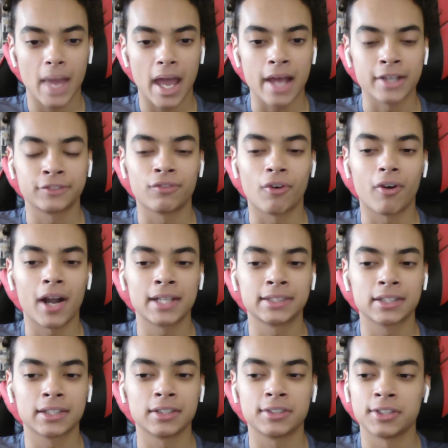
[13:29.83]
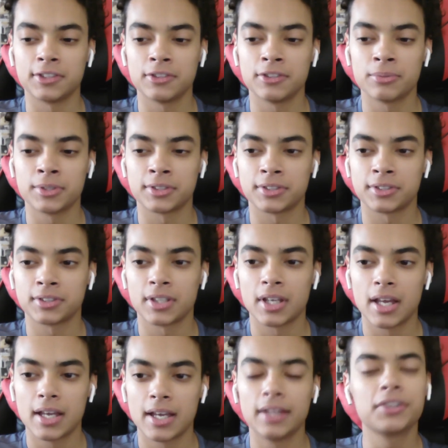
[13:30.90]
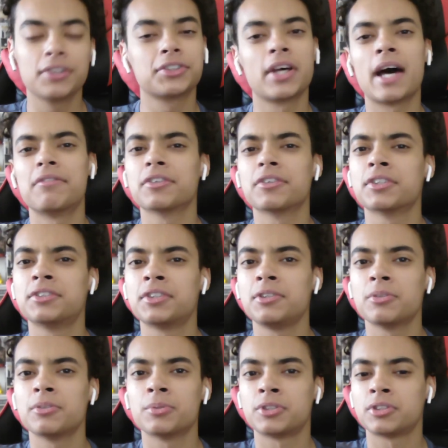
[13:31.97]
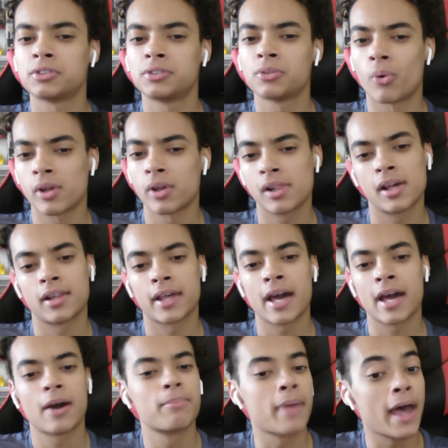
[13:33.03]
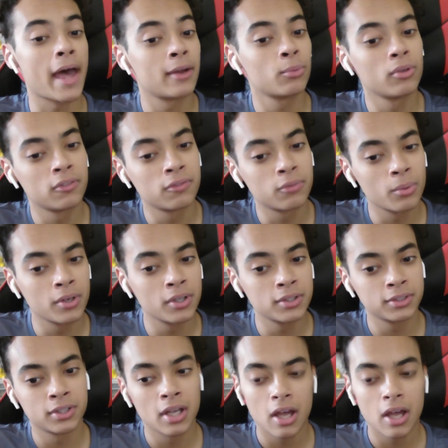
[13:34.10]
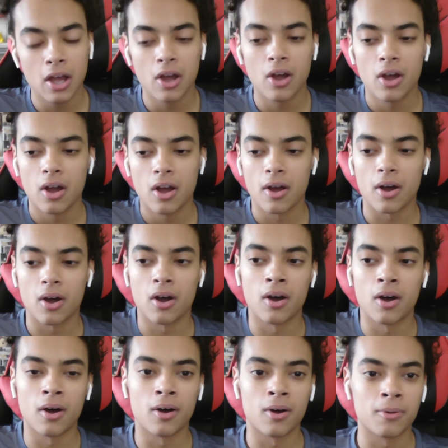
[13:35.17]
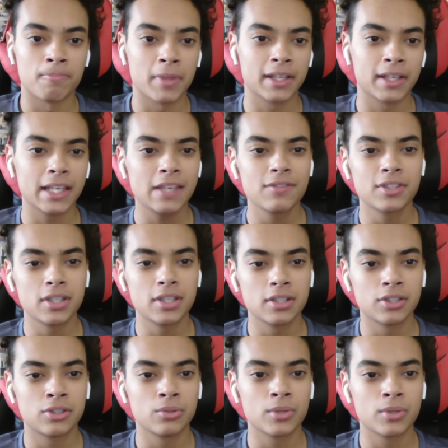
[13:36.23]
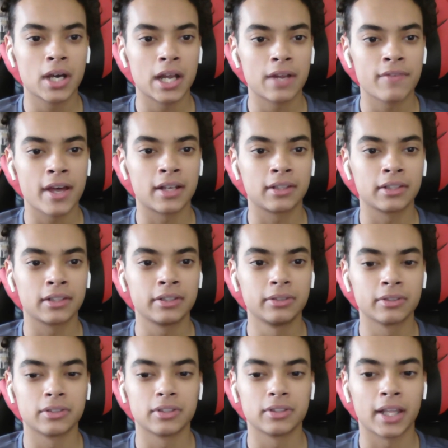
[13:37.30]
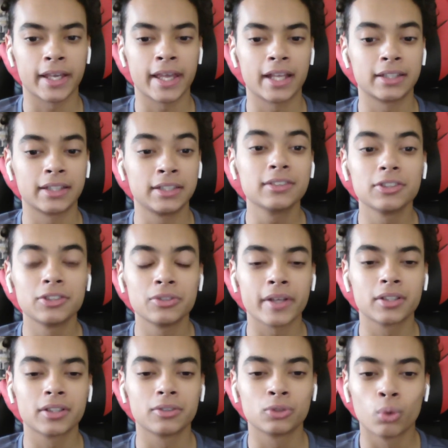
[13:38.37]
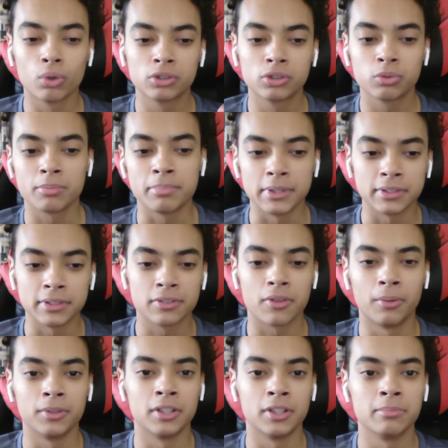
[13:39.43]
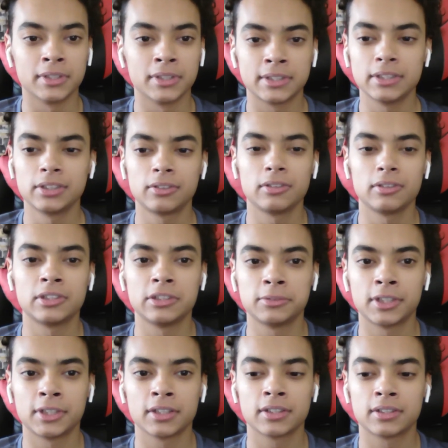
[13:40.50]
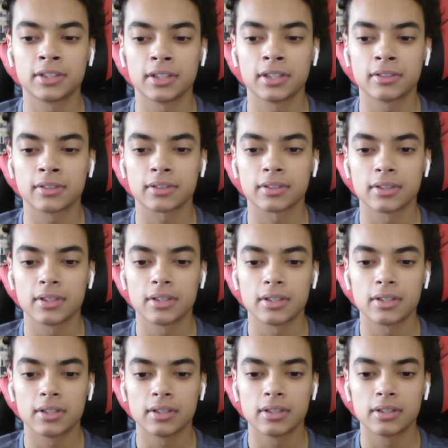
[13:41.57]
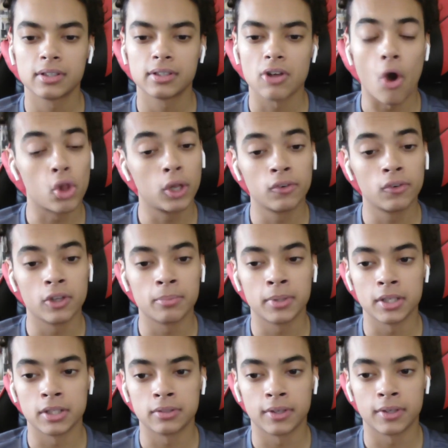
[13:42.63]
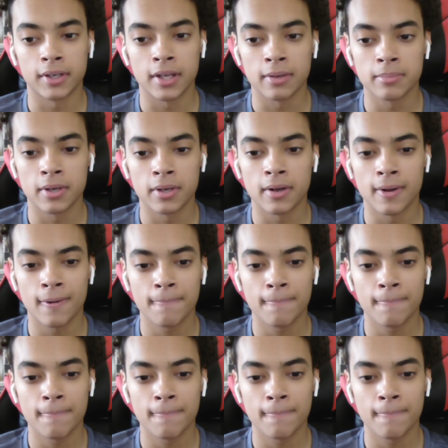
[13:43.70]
as far as a continuous... It doesn't have a continuous storyline, like how Bad Wolf was... and even season 2 kind of had a little, season 2 had little Torchwood bits thrown in, but season 3 seems like it's, like, all over the place right now, but,